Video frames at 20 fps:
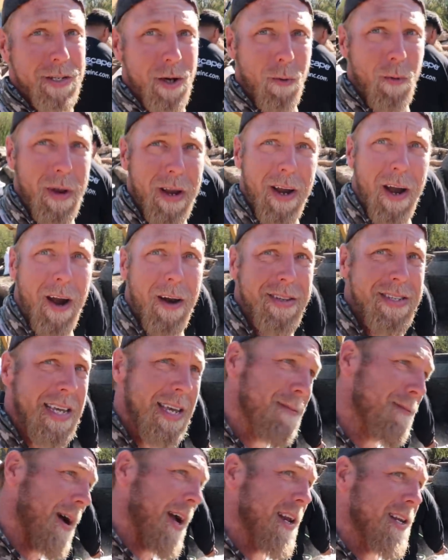So we are
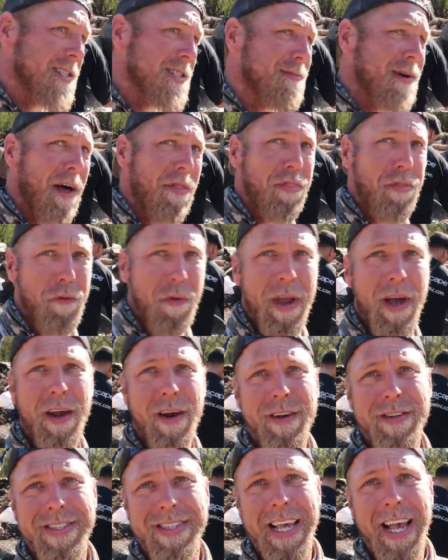T-minus about
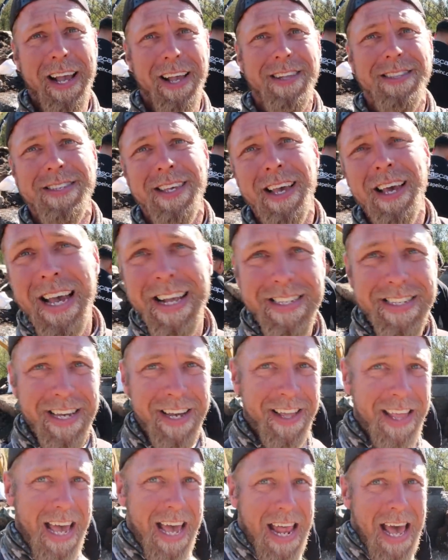300 seconds
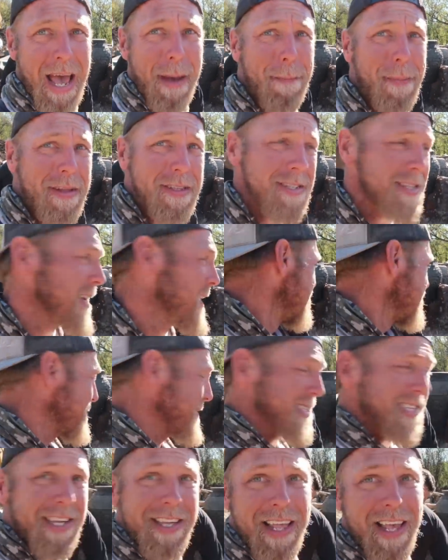until that happens.
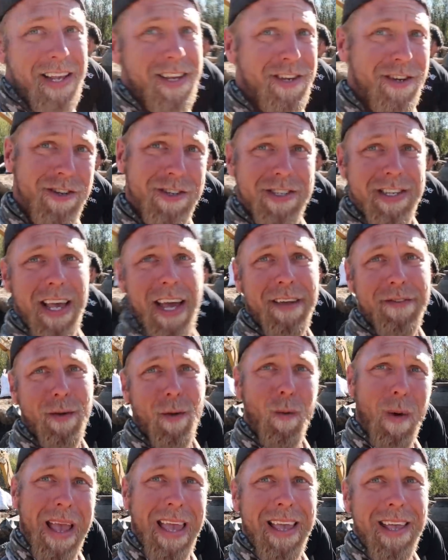So until then, you're just gonna have
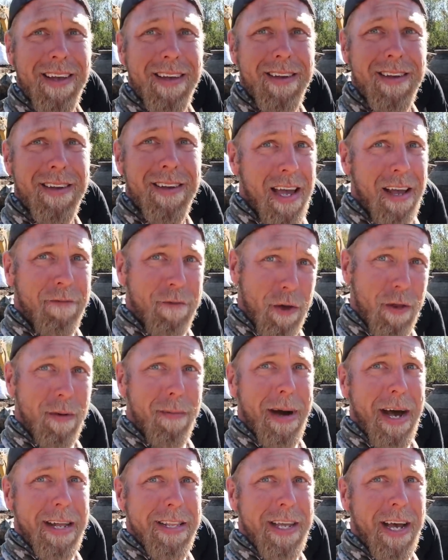to wait and view
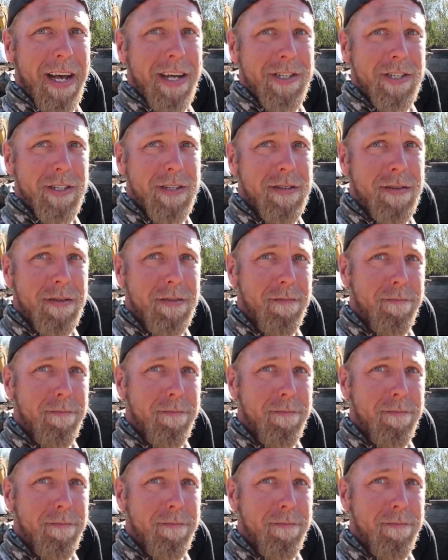the montage.